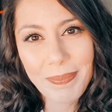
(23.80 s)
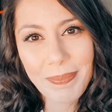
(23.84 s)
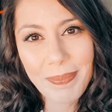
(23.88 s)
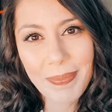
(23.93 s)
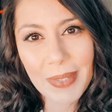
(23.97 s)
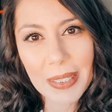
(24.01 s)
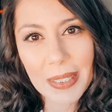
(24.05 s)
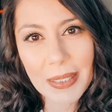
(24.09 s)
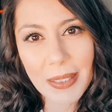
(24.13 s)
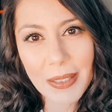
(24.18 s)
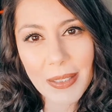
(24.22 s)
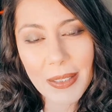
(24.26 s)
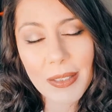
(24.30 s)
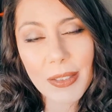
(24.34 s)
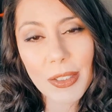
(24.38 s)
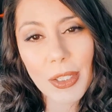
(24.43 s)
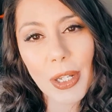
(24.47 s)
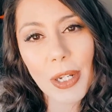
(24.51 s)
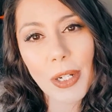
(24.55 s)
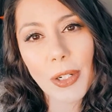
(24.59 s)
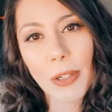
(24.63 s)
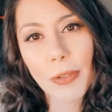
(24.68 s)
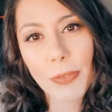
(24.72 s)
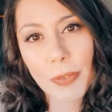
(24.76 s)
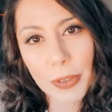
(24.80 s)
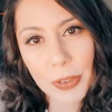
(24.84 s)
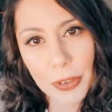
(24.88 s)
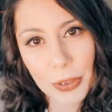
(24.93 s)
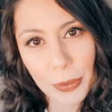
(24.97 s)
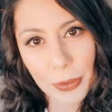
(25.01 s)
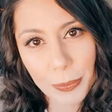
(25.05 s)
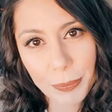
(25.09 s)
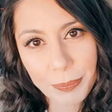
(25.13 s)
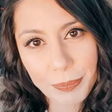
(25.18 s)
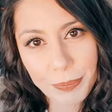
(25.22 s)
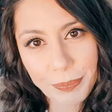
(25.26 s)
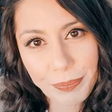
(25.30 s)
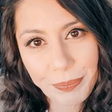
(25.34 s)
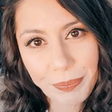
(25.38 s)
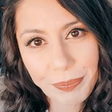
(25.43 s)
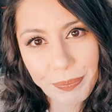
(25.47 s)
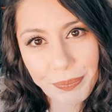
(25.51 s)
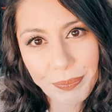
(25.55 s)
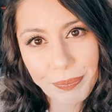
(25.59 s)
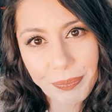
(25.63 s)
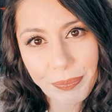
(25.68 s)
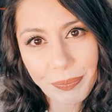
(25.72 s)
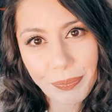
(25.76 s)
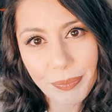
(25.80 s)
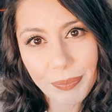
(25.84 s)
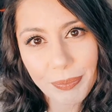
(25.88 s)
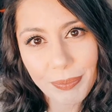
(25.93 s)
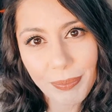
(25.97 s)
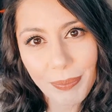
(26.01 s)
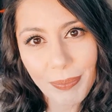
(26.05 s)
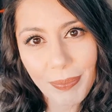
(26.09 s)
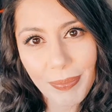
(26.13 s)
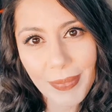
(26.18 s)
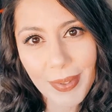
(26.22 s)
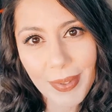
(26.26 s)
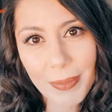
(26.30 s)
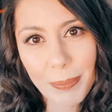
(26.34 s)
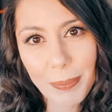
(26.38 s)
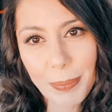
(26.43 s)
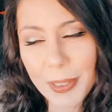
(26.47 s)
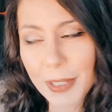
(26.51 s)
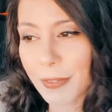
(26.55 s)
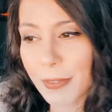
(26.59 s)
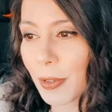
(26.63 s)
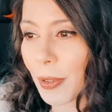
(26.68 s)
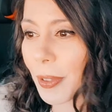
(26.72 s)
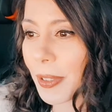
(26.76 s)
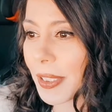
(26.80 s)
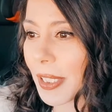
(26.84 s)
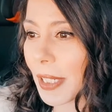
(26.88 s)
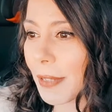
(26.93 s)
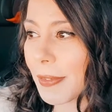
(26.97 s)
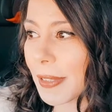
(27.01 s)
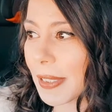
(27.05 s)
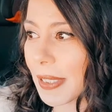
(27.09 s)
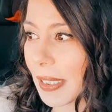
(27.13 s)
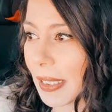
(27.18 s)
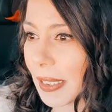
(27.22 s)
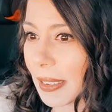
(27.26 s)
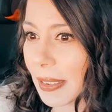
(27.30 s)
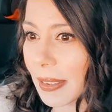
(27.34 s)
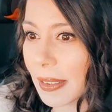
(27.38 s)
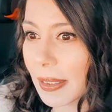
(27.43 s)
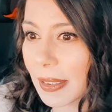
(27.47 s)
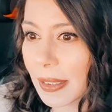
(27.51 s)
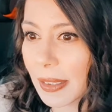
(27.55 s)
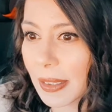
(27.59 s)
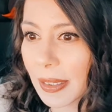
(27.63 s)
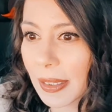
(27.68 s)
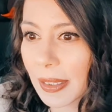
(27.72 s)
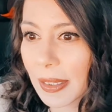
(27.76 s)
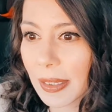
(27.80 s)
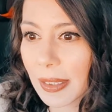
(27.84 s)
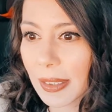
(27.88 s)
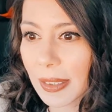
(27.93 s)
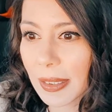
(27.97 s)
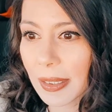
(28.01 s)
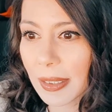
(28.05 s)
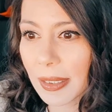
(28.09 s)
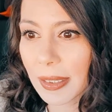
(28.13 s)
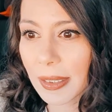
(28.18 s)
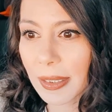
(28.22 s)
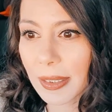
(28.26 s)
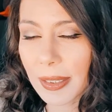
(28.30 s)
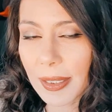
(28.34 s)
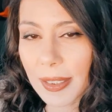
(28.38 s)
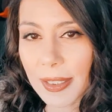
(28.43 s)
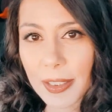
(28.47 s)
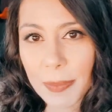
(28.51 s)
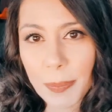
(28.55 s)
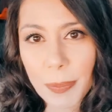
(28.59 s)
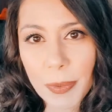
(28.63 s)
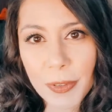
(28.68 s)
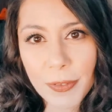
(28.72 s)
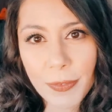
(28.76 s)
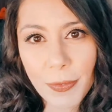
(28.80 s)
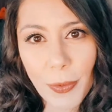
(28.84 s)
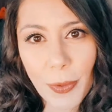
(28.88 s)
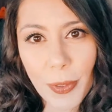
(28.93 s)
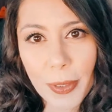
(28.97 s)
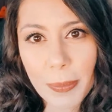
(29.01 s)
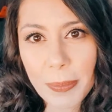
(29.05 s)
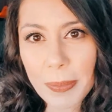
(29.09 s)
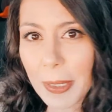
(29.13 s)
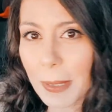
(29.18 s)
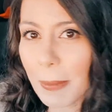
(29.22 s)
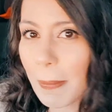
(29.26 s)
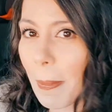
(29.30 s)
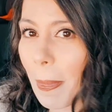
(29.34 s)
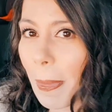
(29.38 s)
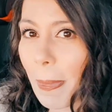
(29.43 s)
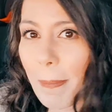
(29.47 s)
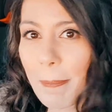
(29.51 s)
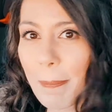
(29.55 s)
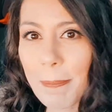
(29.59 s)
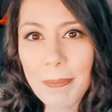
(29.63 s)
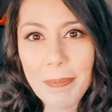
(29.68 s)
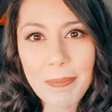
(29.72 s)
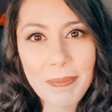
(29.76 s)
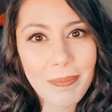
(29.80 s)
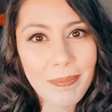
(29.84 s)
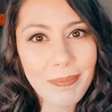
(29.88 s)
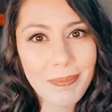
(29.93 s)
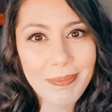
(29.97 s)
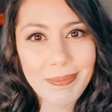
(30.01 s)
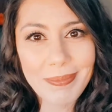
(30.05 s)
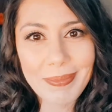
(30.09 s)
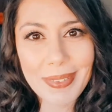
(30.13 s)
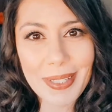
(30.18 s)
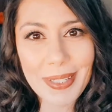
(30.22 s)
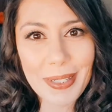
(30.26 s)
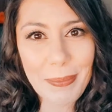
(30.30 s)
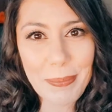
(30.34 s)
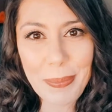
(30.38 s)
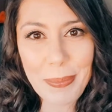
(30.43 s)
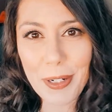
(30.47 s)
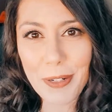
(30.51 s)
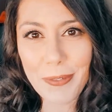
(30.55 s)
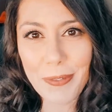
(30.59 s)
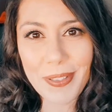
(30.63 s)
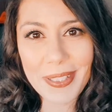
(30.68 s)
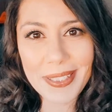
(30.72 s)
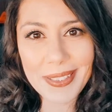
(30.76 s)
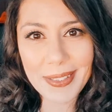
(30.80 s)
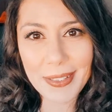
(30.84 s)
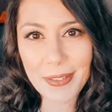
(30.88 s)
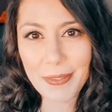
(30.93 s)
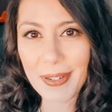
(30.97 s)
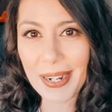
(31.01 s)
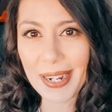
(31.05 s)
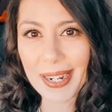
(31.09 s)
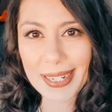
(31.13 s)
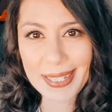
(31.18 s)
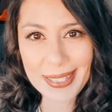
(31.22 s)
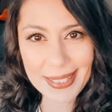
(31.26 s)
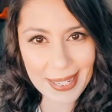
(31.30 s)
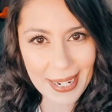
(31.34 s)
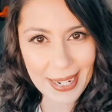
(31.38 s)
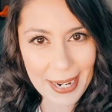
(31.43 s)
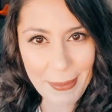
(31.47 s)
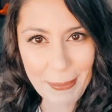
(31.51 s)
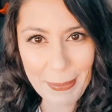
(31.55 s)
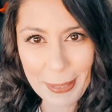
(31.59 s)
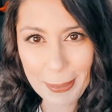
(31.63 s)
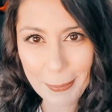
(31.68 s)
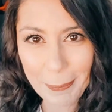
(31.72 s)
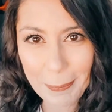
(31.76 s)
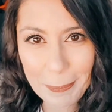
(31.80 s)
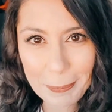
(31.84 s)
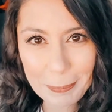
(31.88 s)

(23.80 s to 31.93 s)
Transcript: And this is long overdue, but of course everything is performed in perfect divine timing.